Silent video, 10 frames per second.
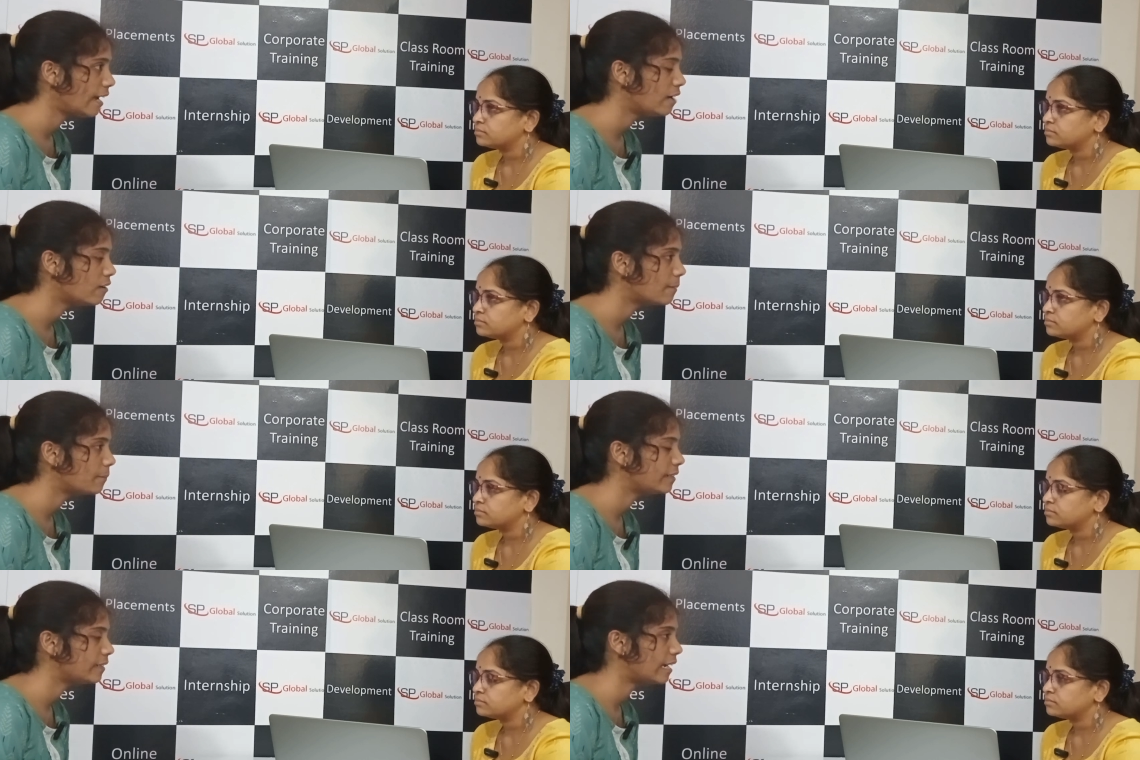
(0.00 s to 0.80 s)
Speaker 1: I
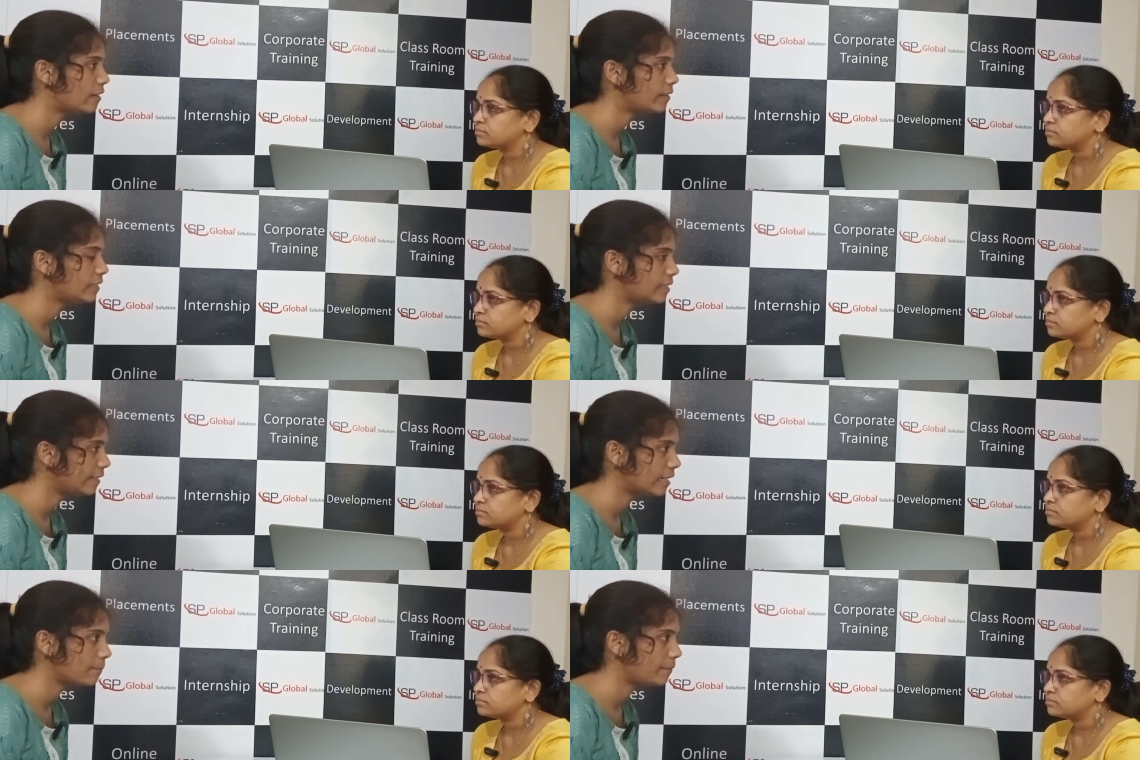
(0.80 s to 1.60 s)
have
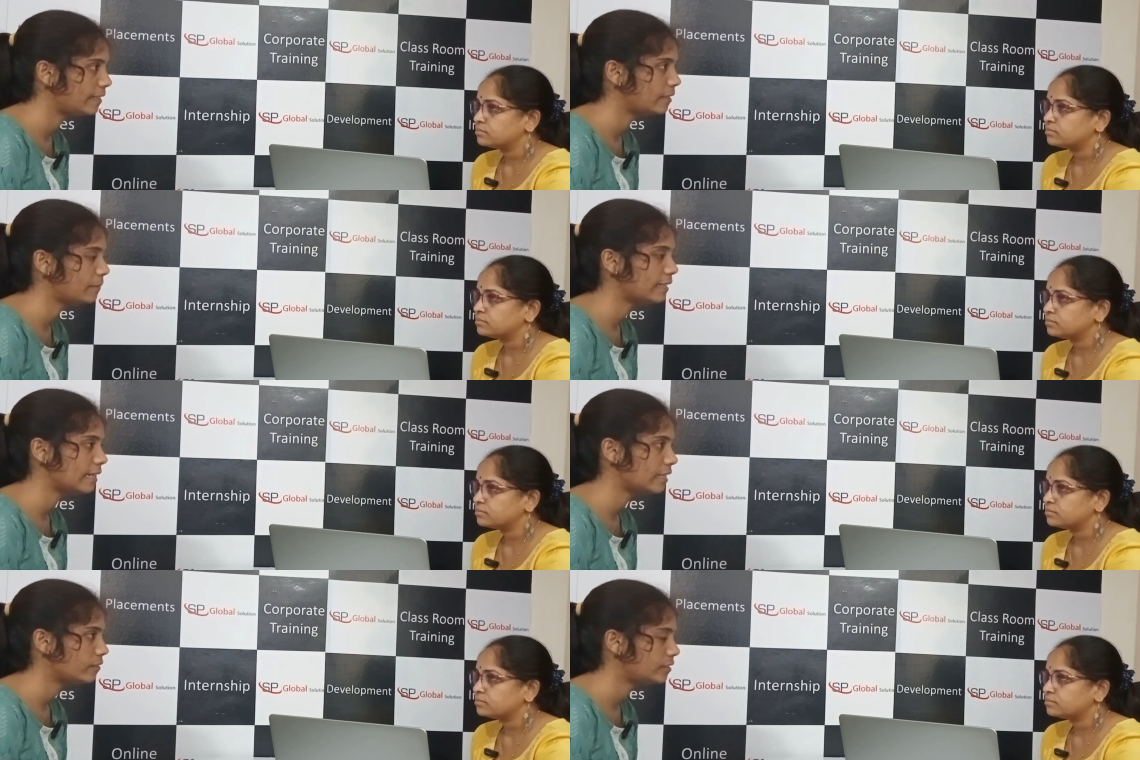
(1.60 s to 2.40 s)
recently completed my
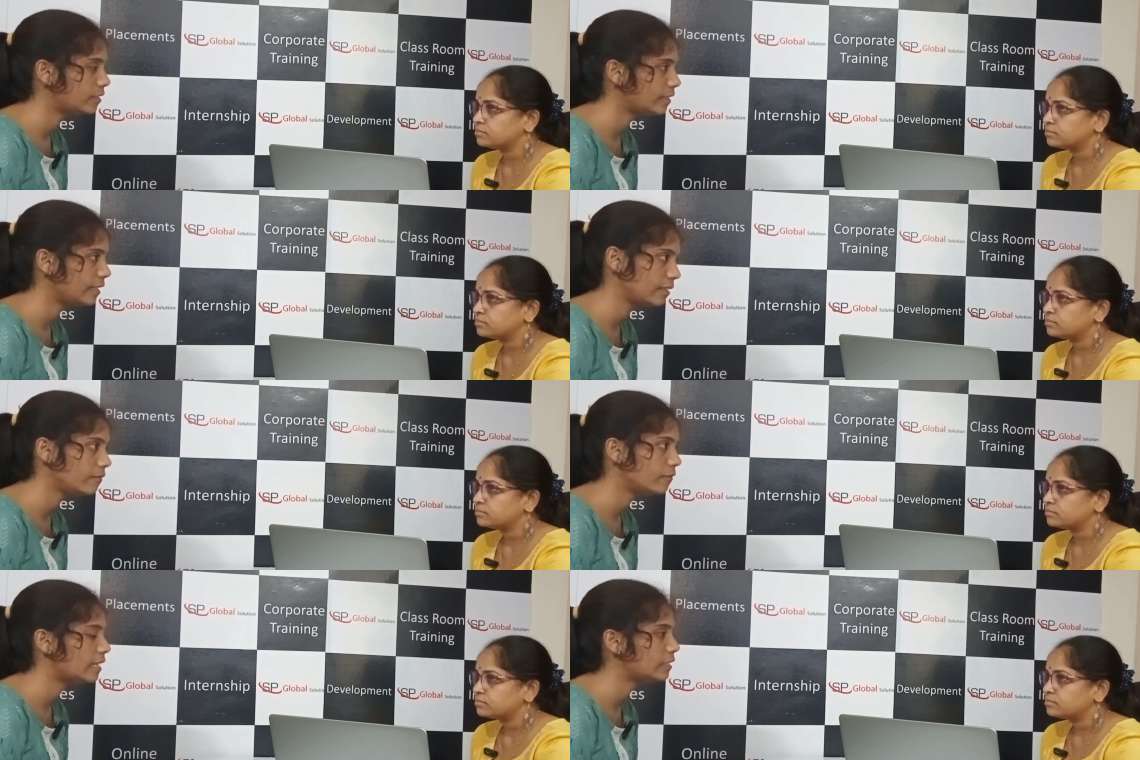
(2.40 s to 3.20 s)
graduation in
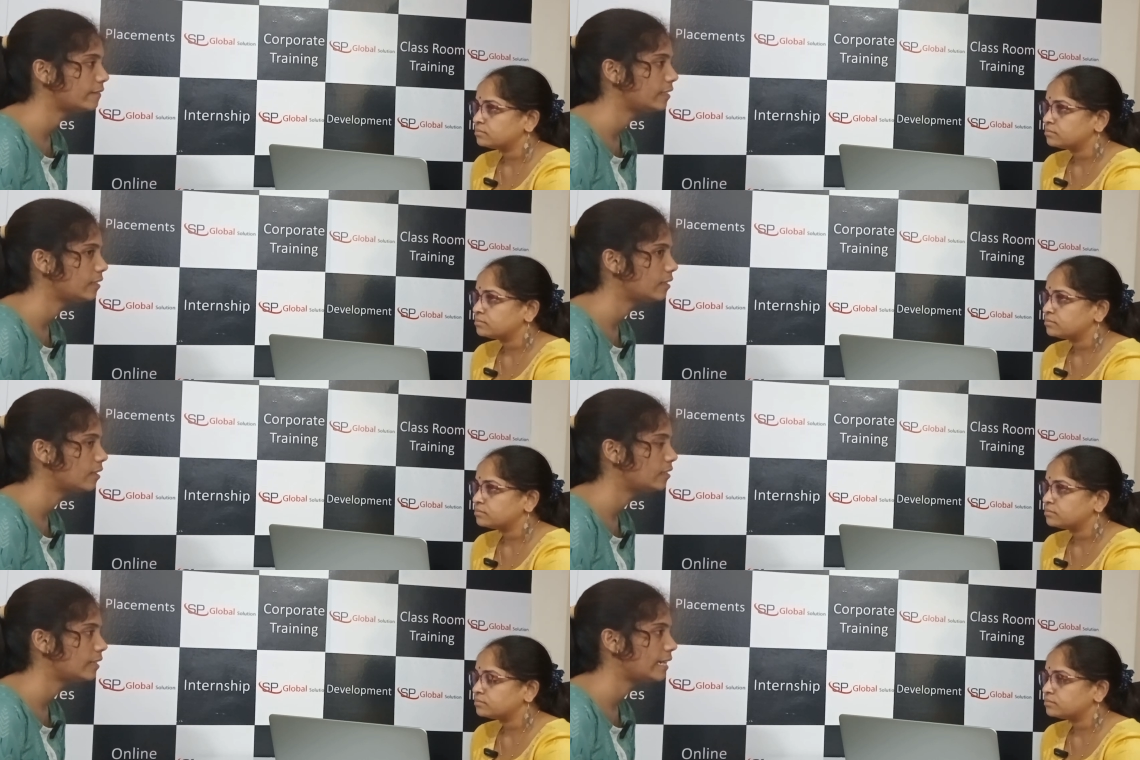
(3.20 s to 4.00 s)
Vasavi Degree
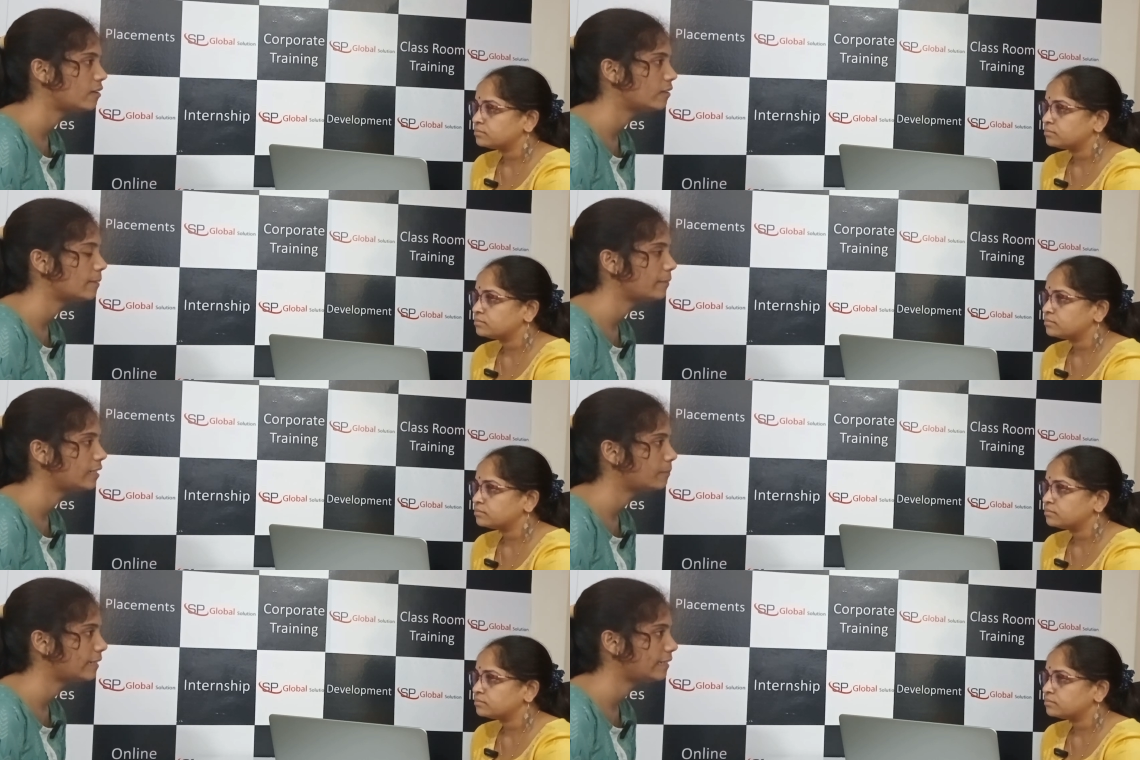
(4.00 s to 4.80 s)
College. I have completed